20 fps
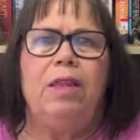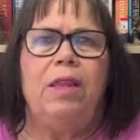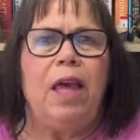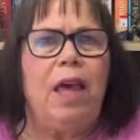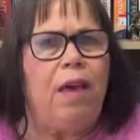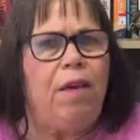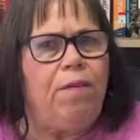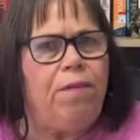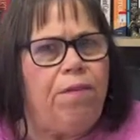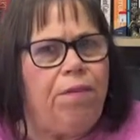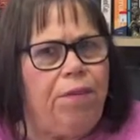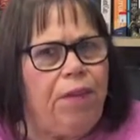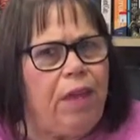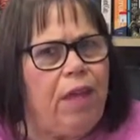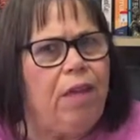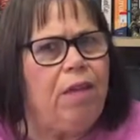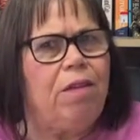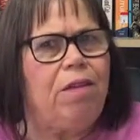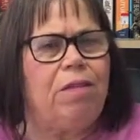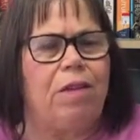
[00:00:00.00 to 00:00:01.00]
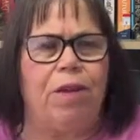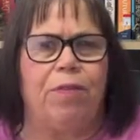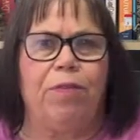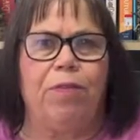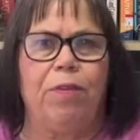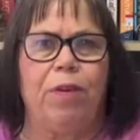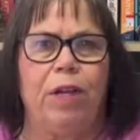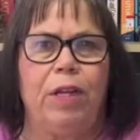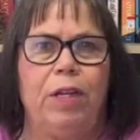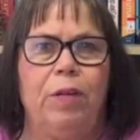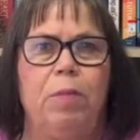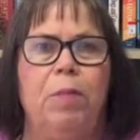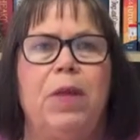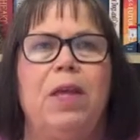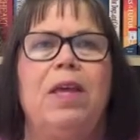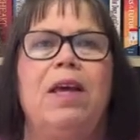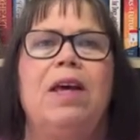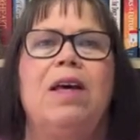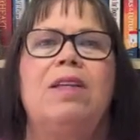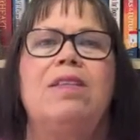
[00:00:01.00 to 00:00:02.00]
They feel different
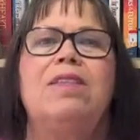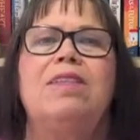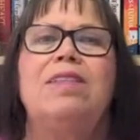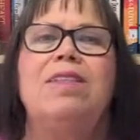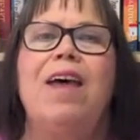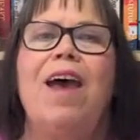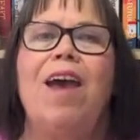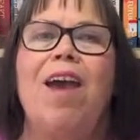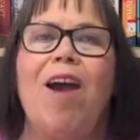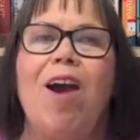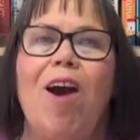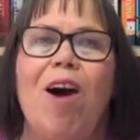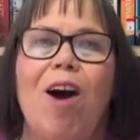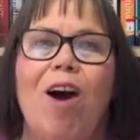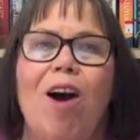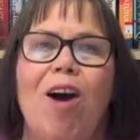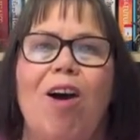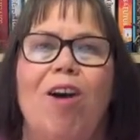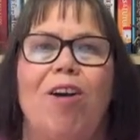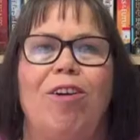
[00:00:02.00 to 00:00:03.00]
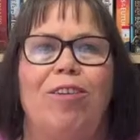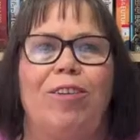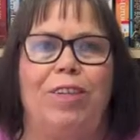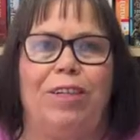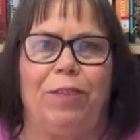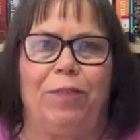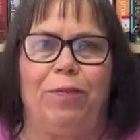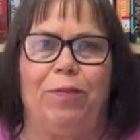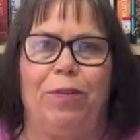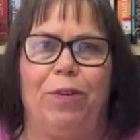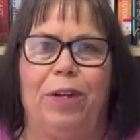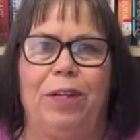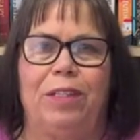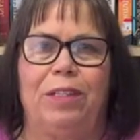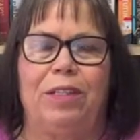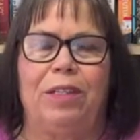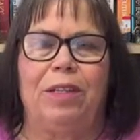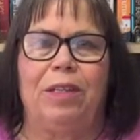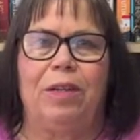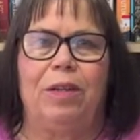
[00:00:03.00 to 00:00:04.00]
because they are
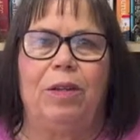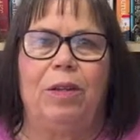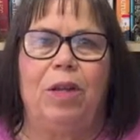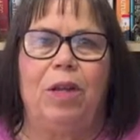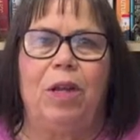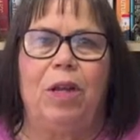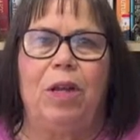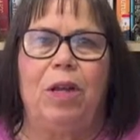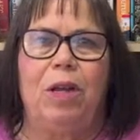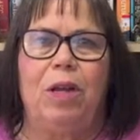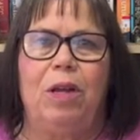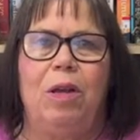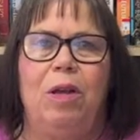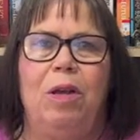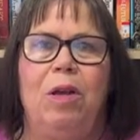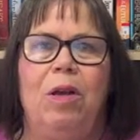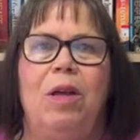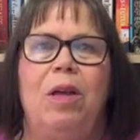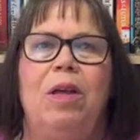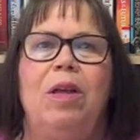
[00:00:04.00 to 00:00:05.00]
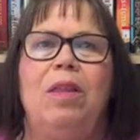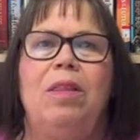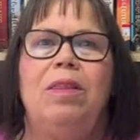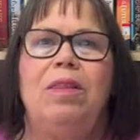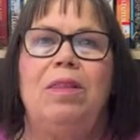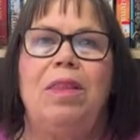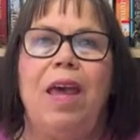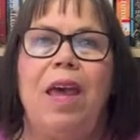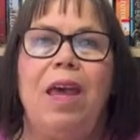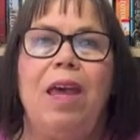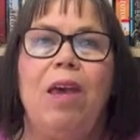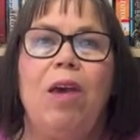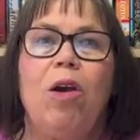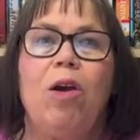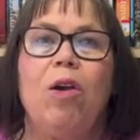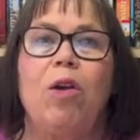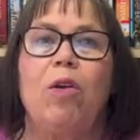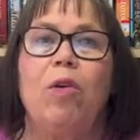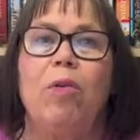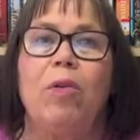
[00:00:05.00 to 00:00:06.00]
different. They
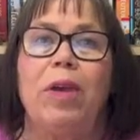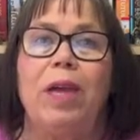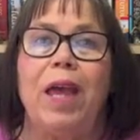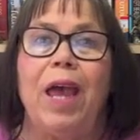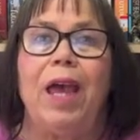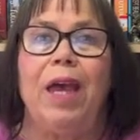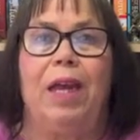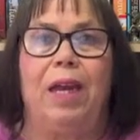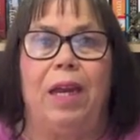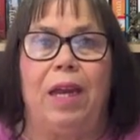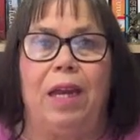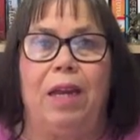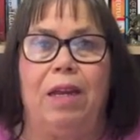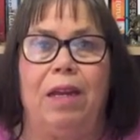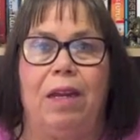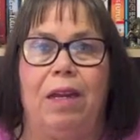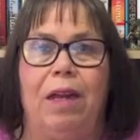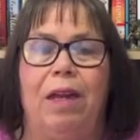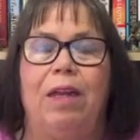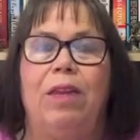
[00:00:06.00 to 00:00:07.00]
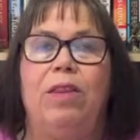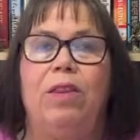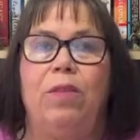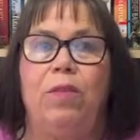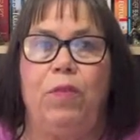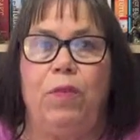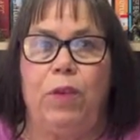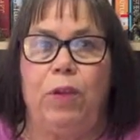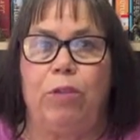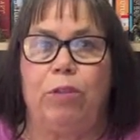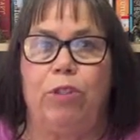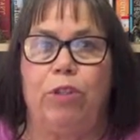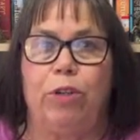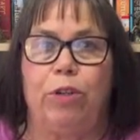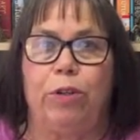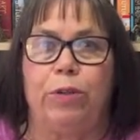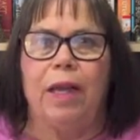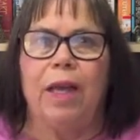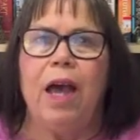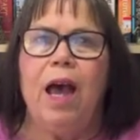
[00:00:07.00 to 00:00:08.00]
are creating the
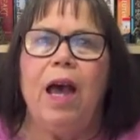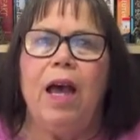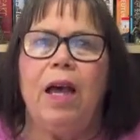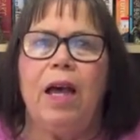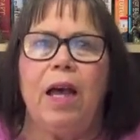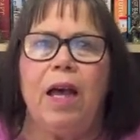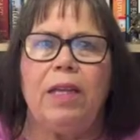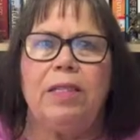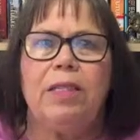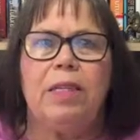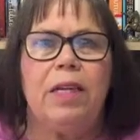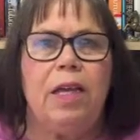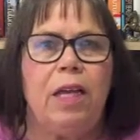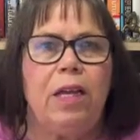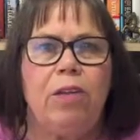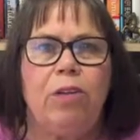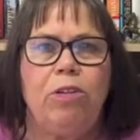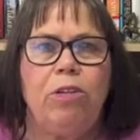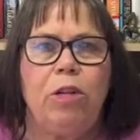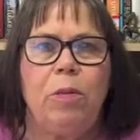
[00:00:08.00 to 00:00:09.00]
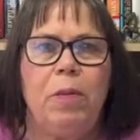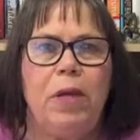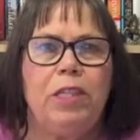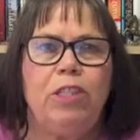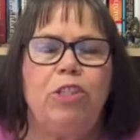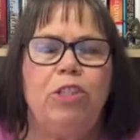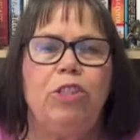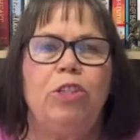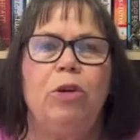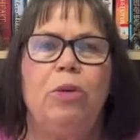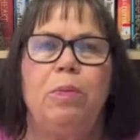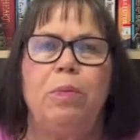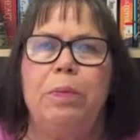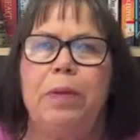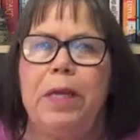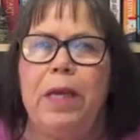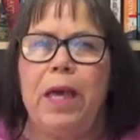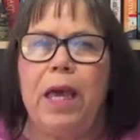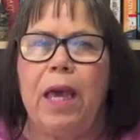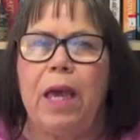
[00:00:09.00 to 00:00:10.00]
future. As an interdimensional
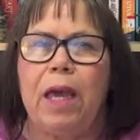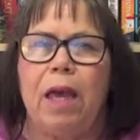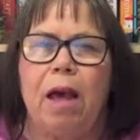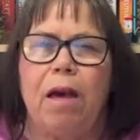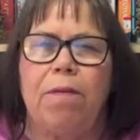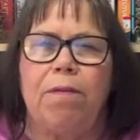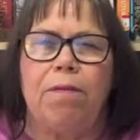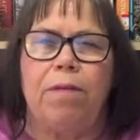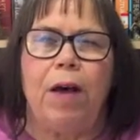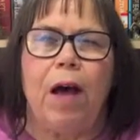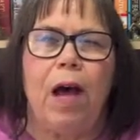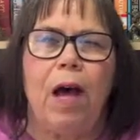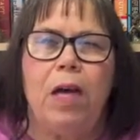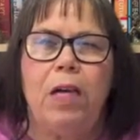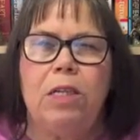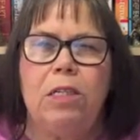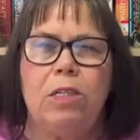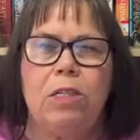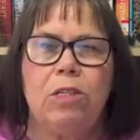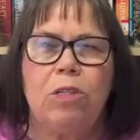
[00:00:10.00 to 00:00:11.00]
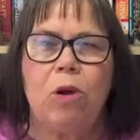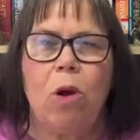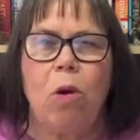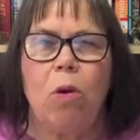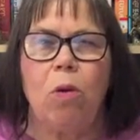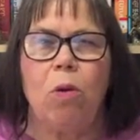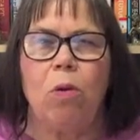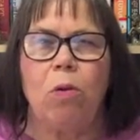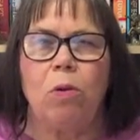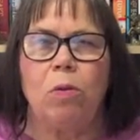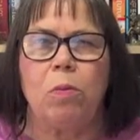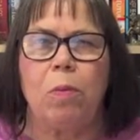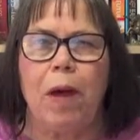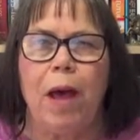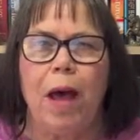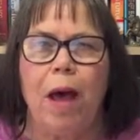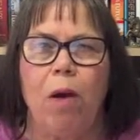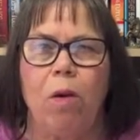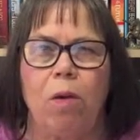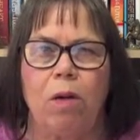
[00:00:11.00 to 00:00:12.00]
being of untold
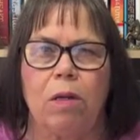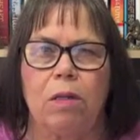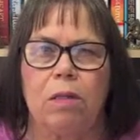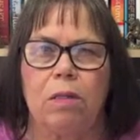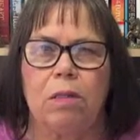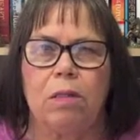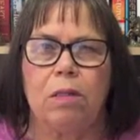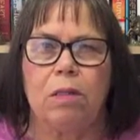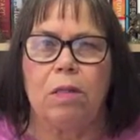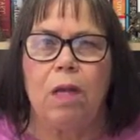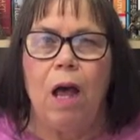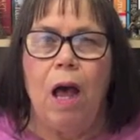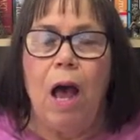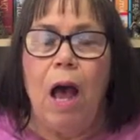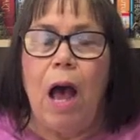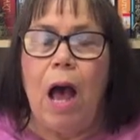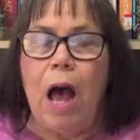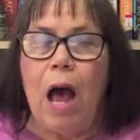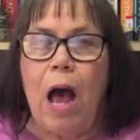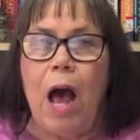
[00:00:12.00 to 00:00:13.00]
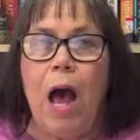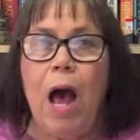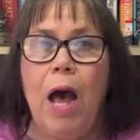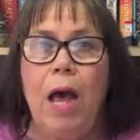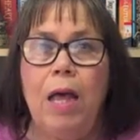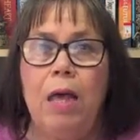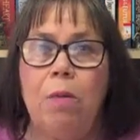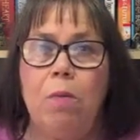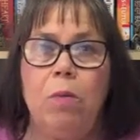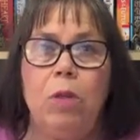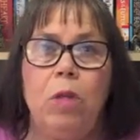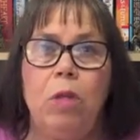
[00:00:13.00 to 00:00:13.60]
powers, I am